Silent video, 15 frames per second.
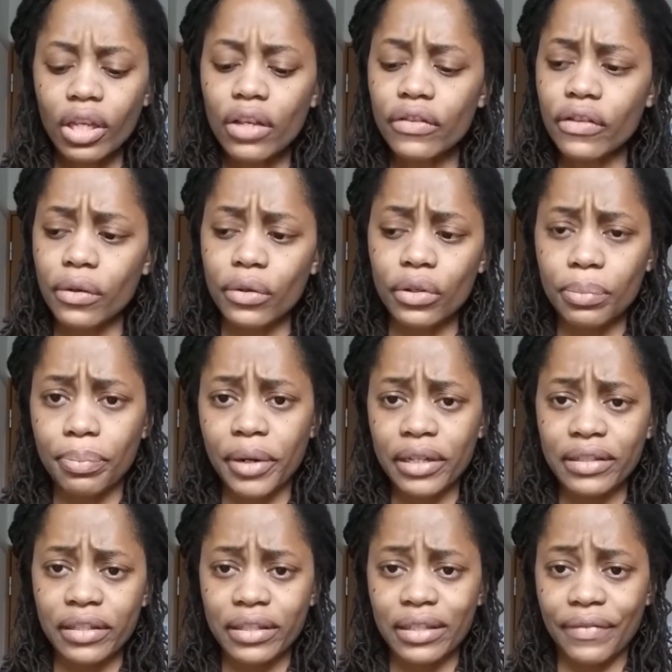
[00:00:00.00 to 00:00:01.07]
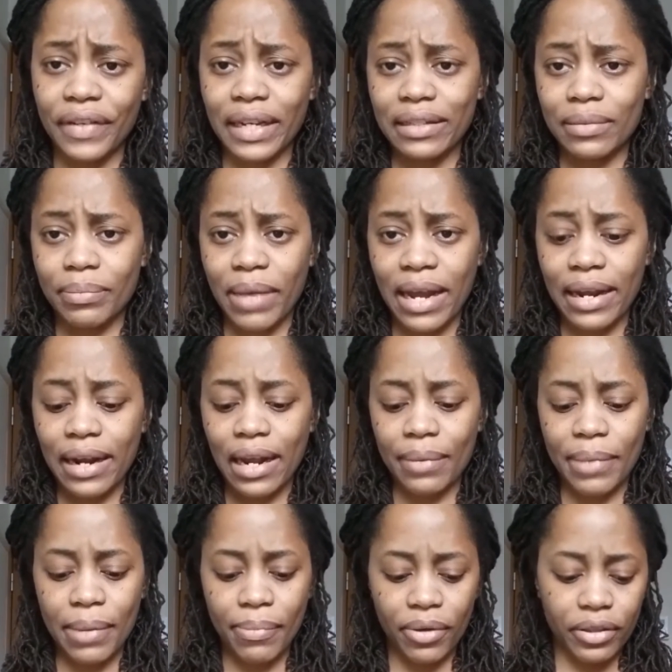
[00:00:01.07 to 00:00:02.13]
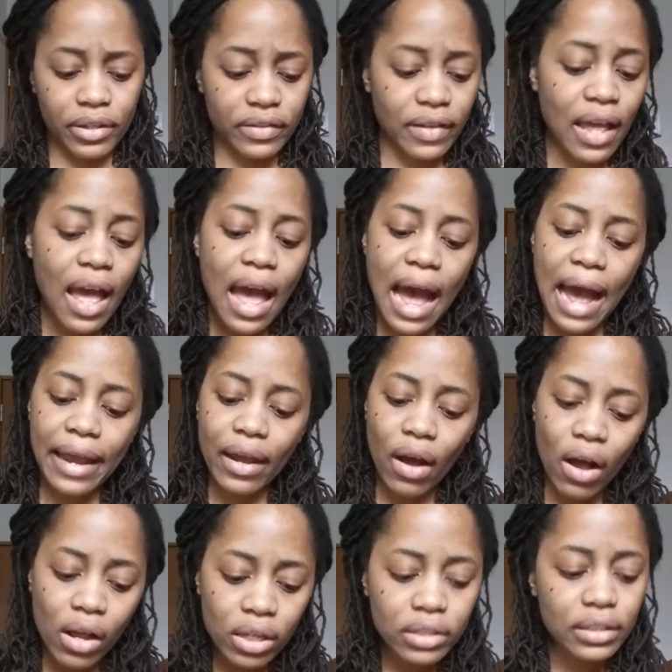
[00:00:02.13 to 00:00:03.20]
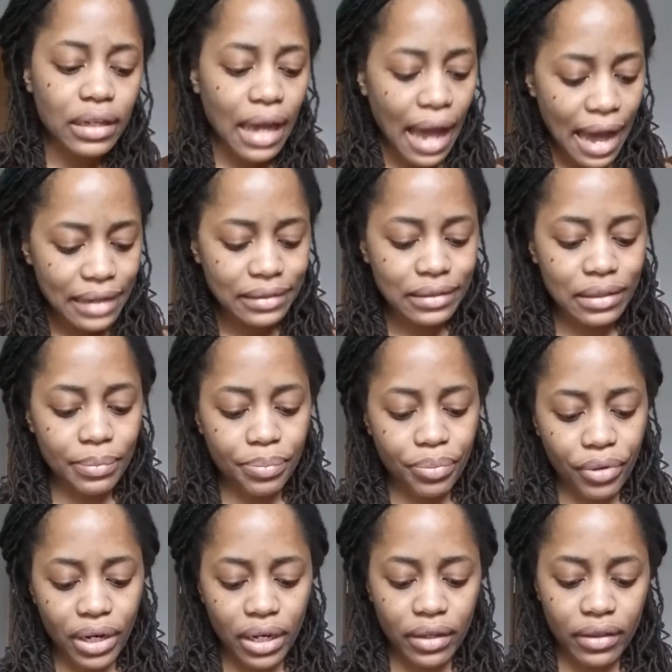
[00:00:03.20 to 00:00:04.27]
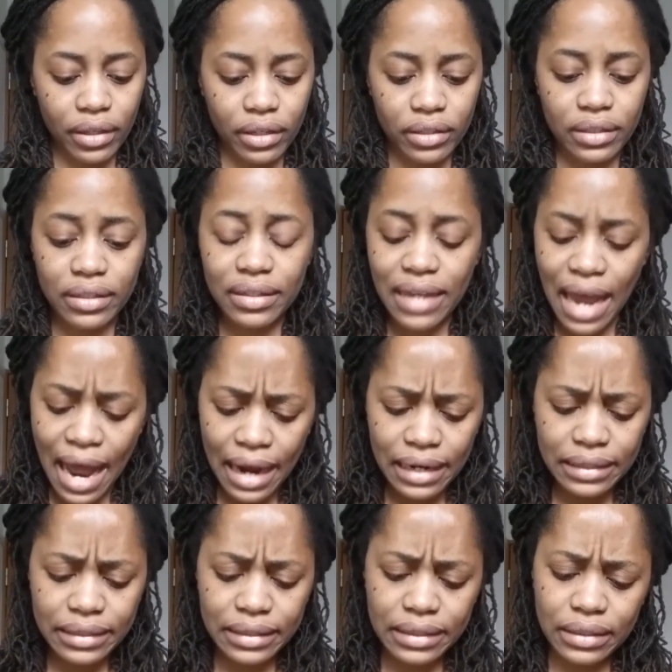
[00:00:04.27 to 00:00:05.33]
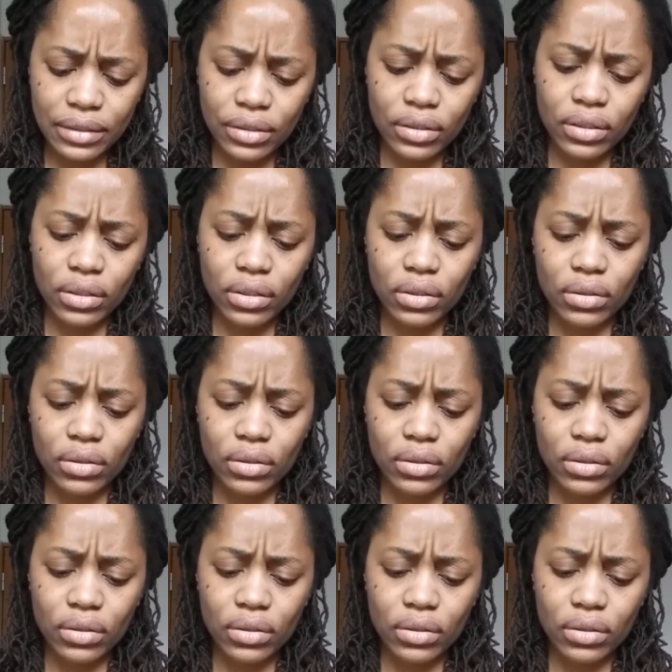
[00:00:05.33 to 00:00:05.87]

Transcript: So the birth certificates, mine and my mother's. I also had to bring the tax